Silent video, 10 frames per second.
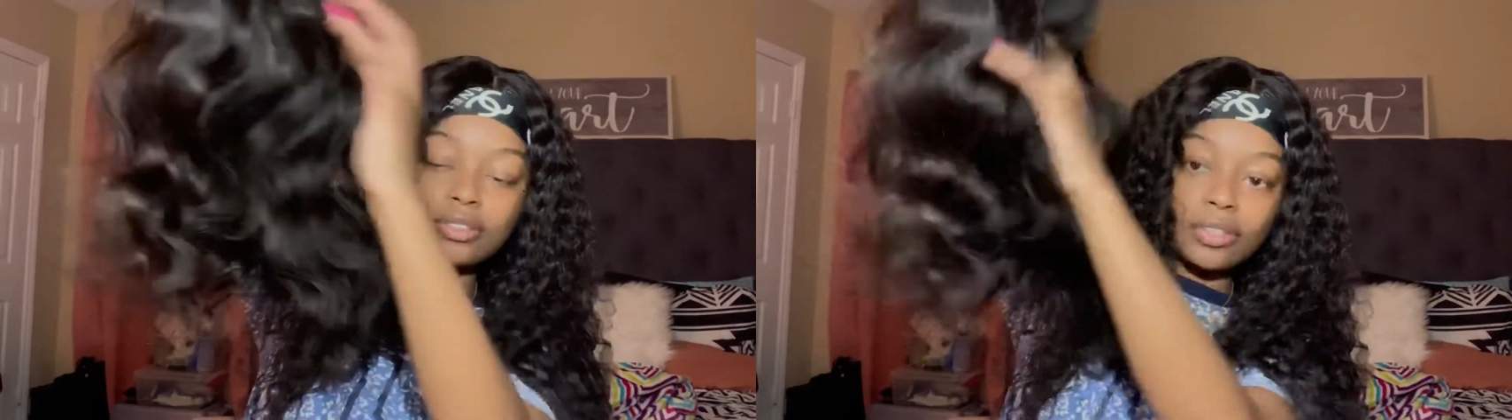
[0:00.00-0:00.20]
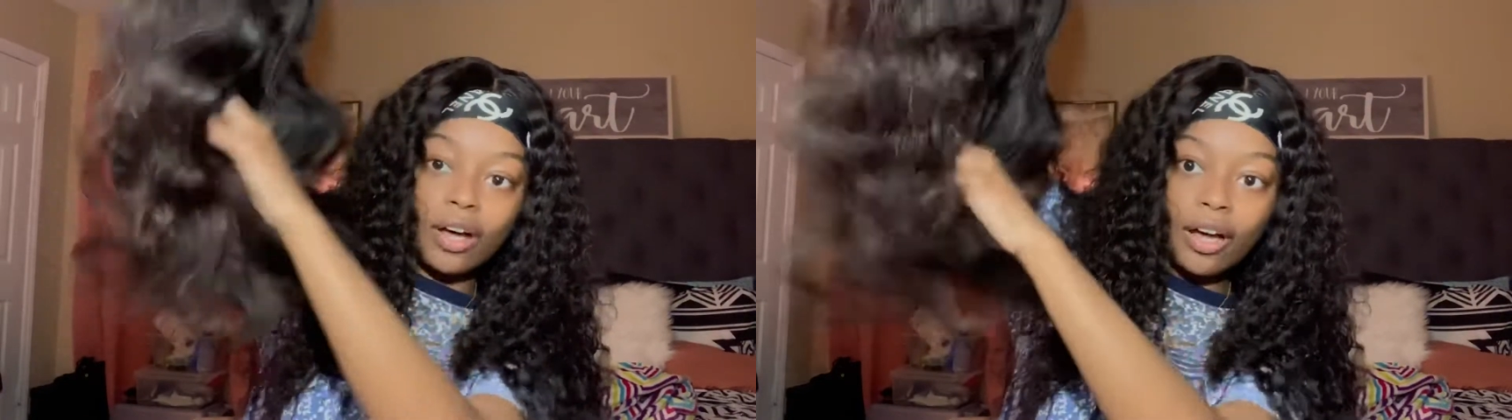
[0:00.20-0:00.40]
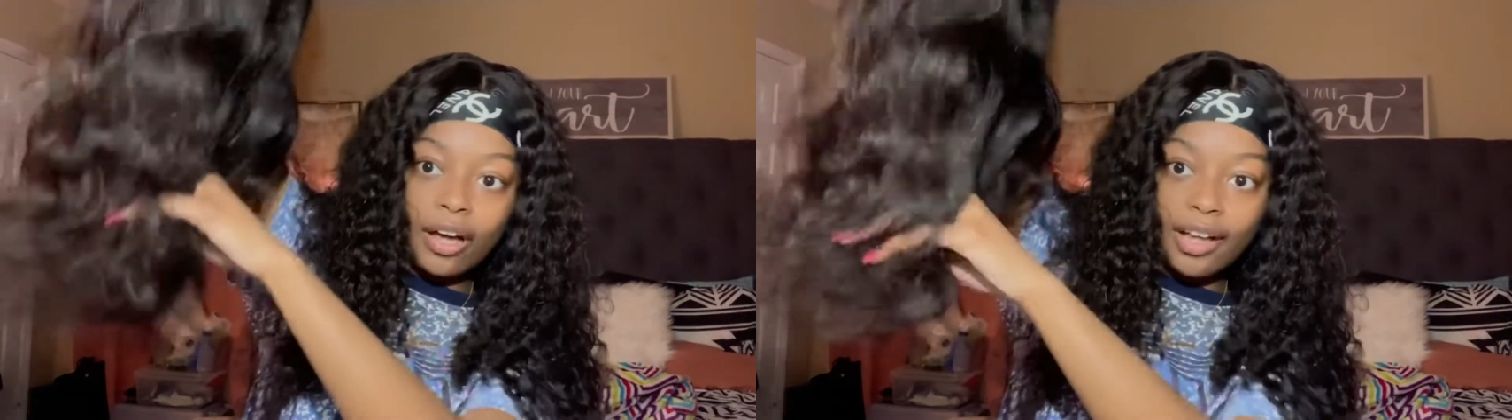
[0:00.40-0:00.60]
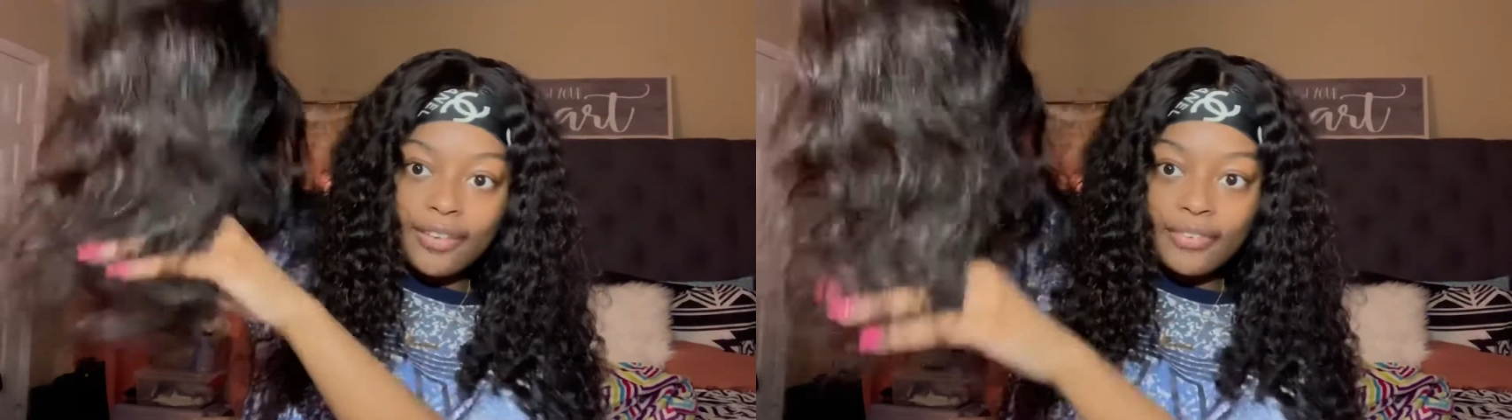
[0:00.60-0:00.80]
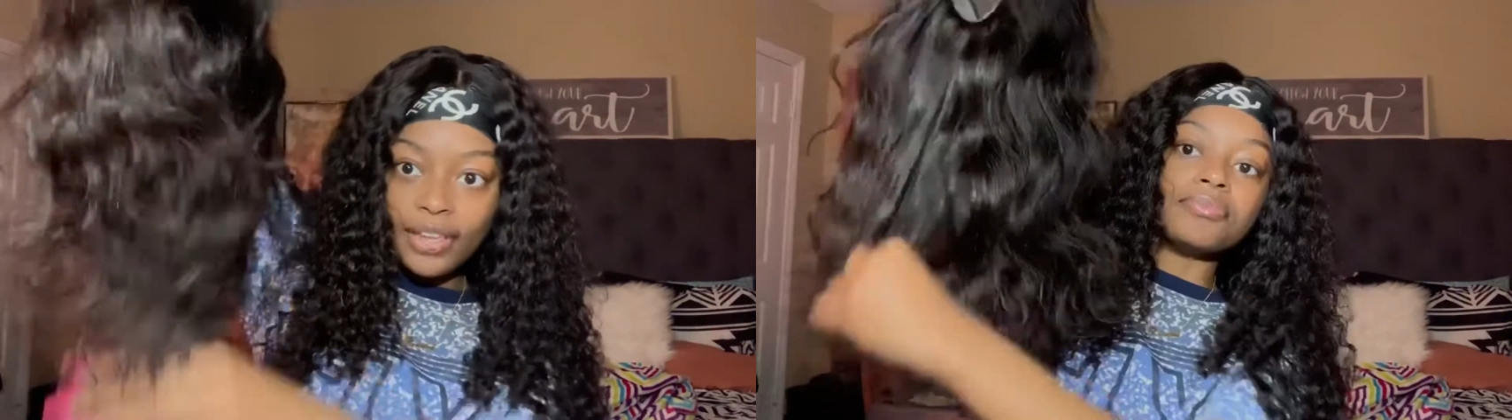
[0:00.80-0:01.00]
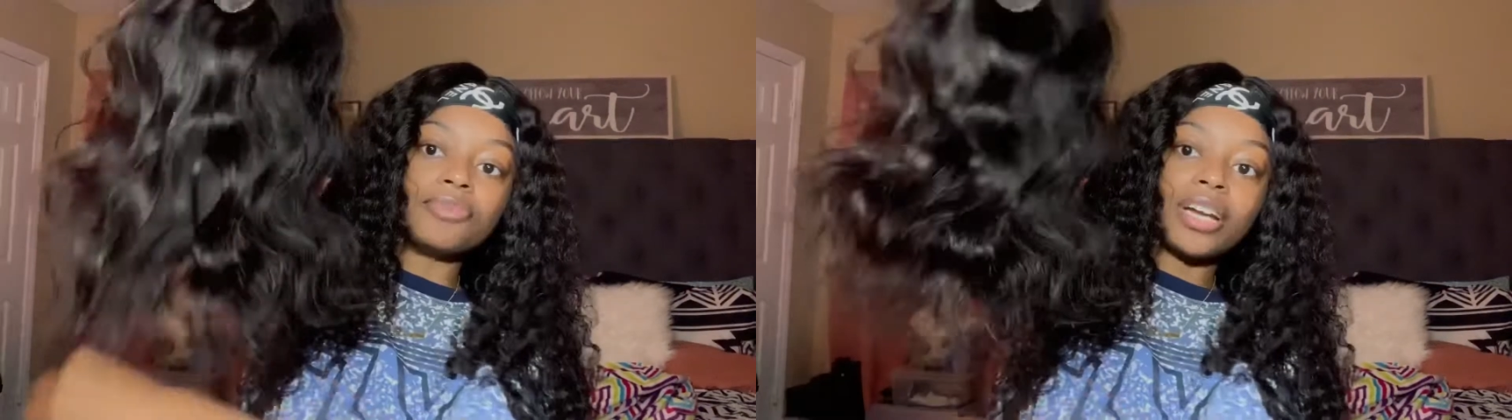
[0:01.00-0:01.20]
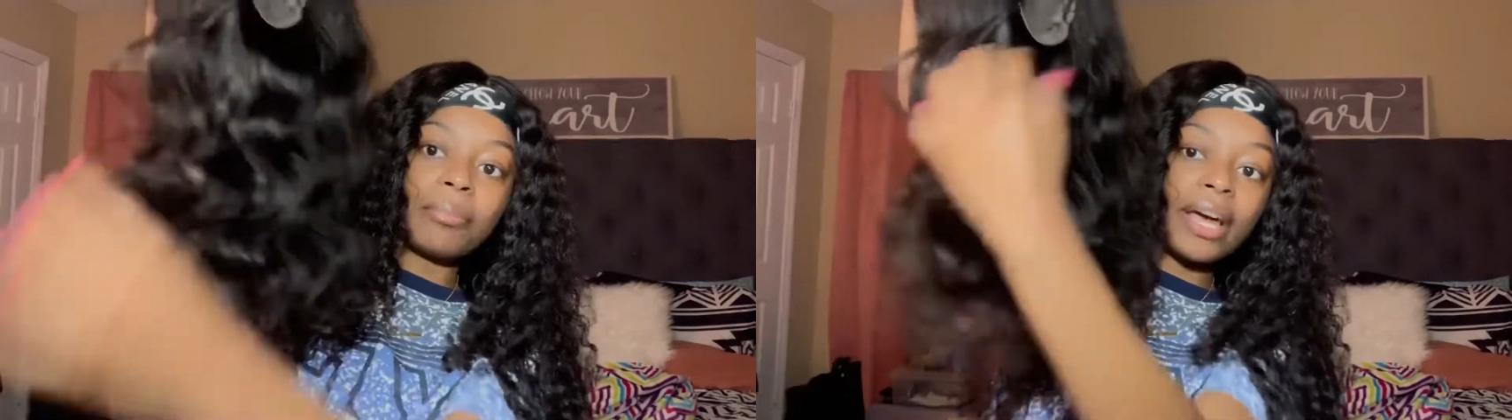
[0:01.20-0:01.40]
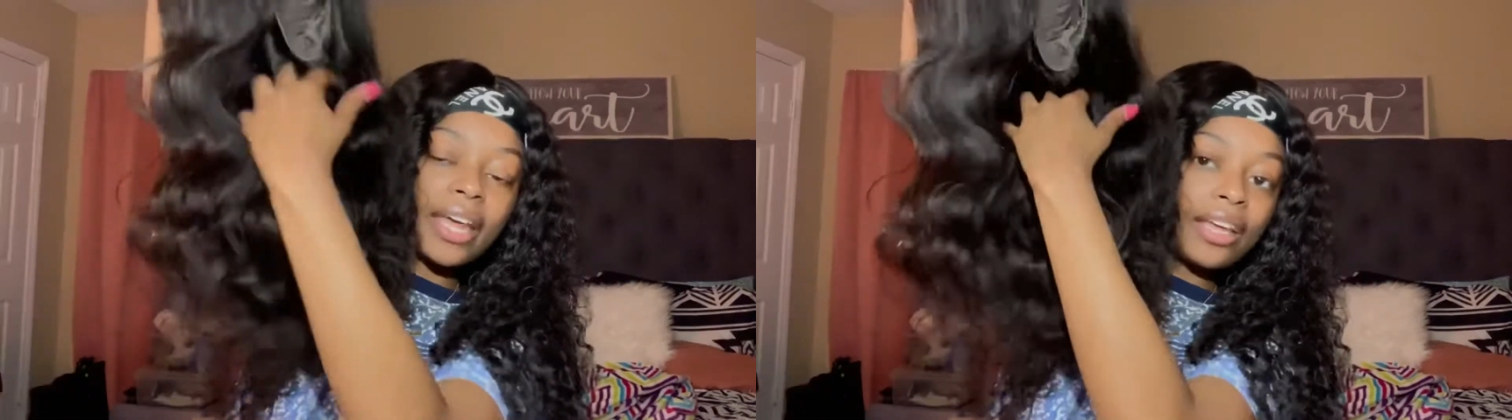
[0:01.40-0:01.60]
soft, and
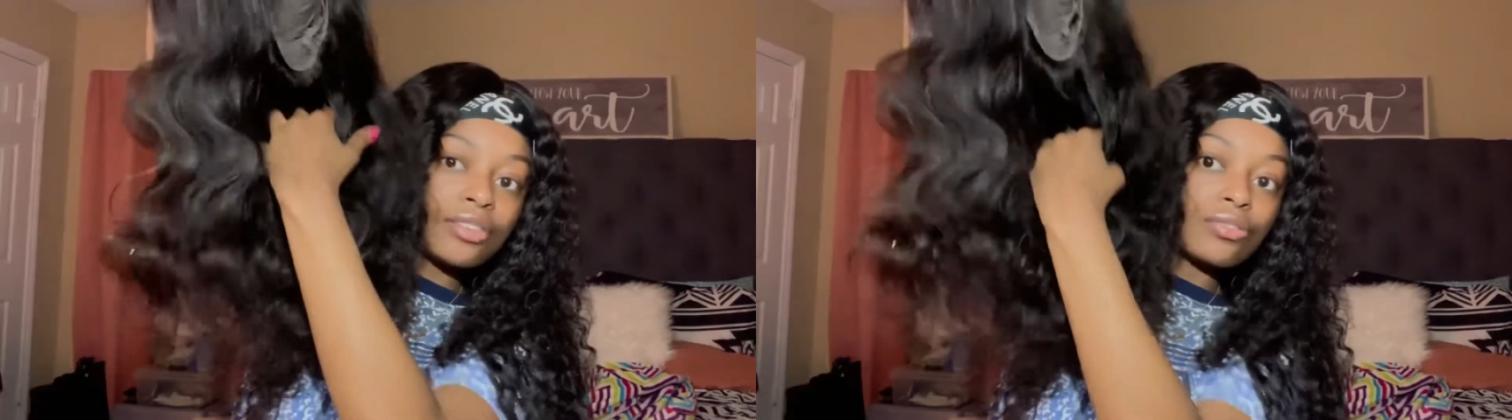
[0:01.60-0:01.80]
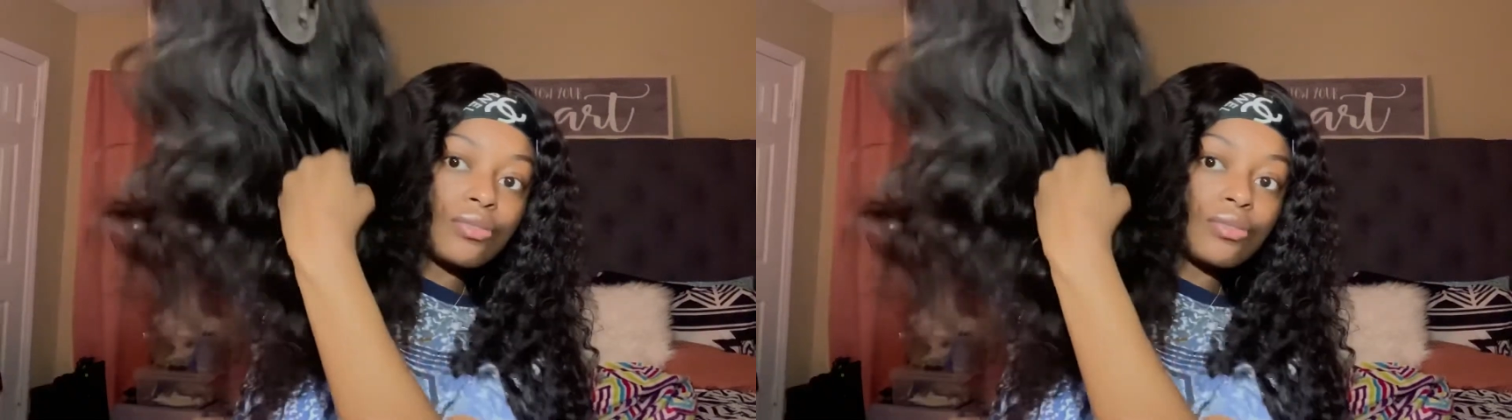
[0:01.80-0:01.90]
running my hands